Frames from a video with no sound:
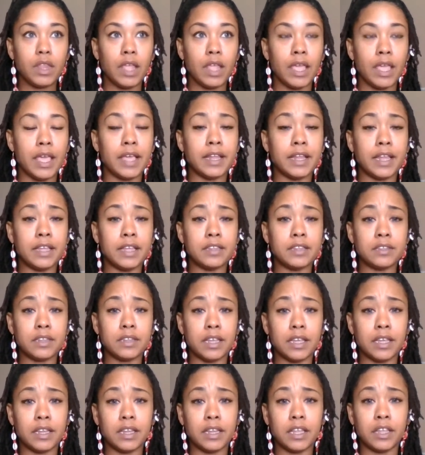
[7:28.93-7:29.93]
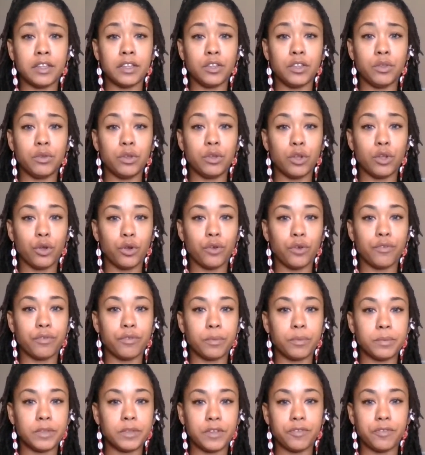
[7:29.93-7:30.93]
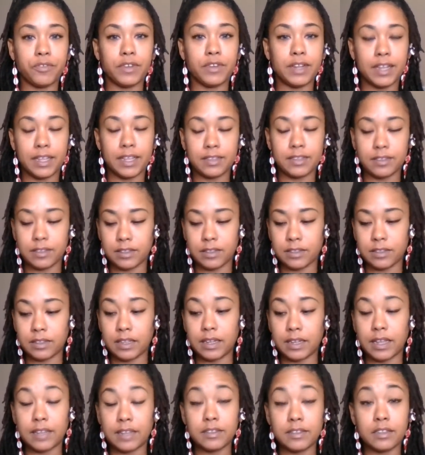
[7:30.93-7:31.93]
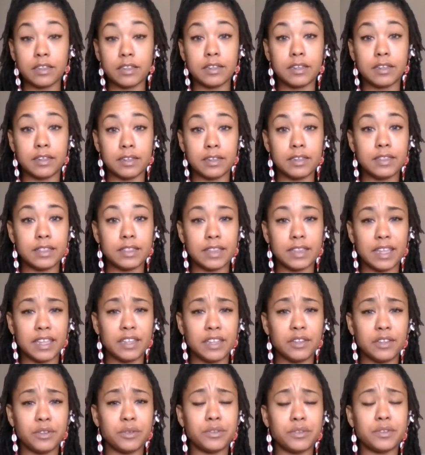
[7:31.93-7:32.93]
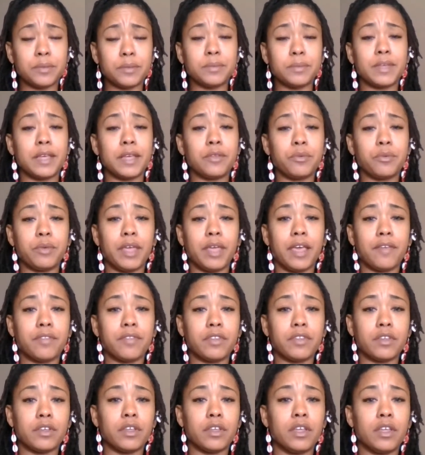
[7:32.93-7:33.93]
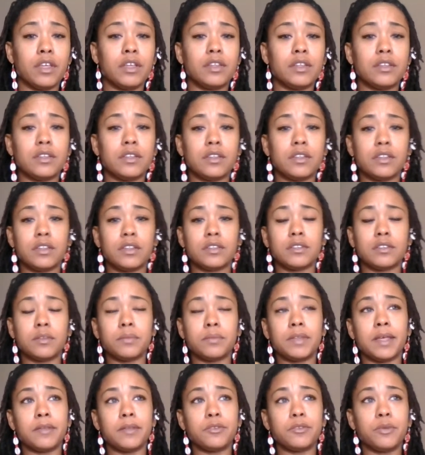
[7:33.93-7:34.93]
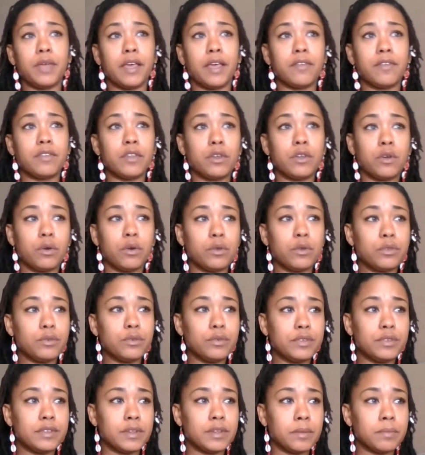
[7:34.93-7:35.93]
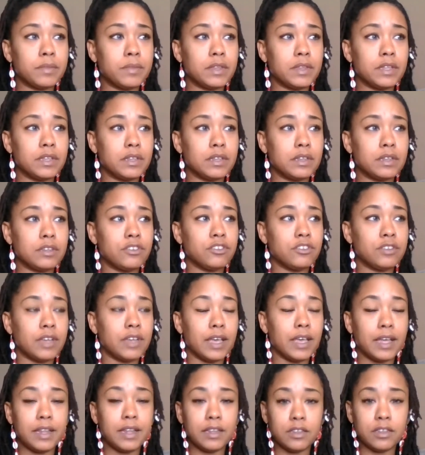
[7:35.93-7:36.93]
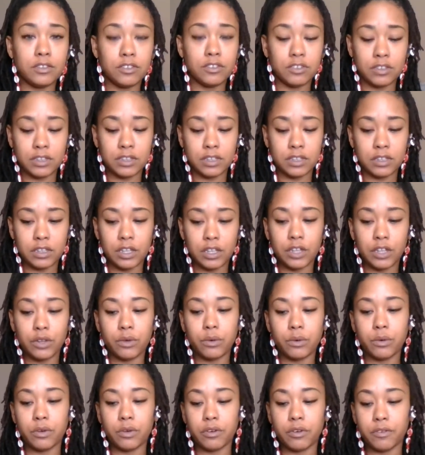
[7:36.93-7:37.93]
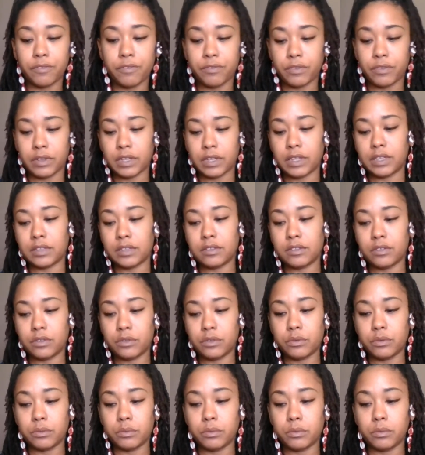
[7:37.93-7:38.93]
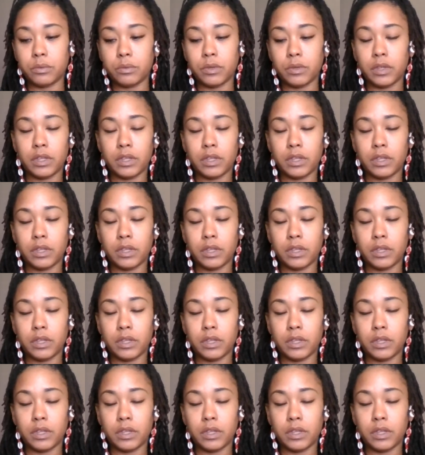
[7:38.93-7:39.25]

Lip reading: And you learn from different lessons, and that's a good thing. Sometimes we have to go through something challenging in order for us to